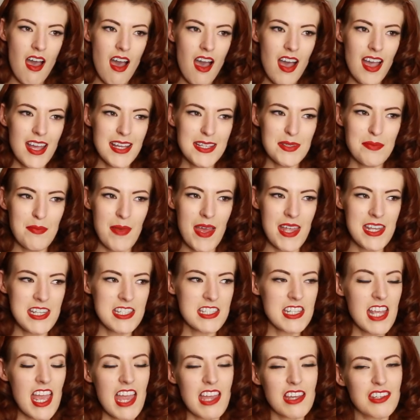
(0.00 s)
I
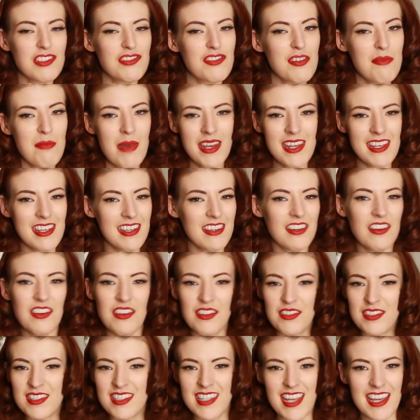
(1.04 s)
spent extra money
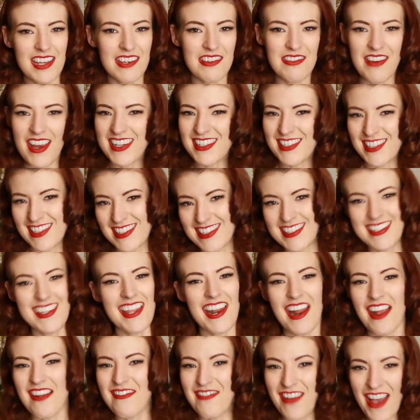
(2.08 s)
on decorations
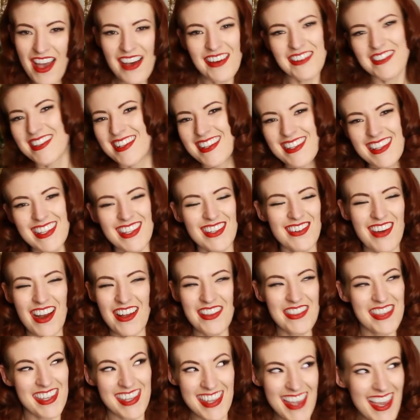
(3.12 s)
that I found
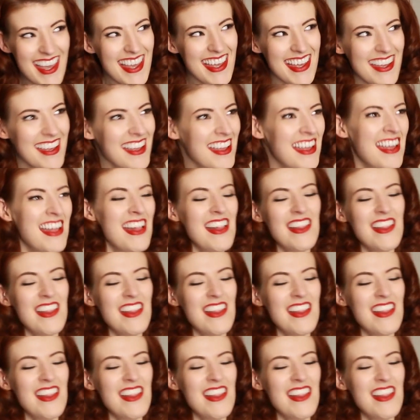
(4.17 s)
throughout the year,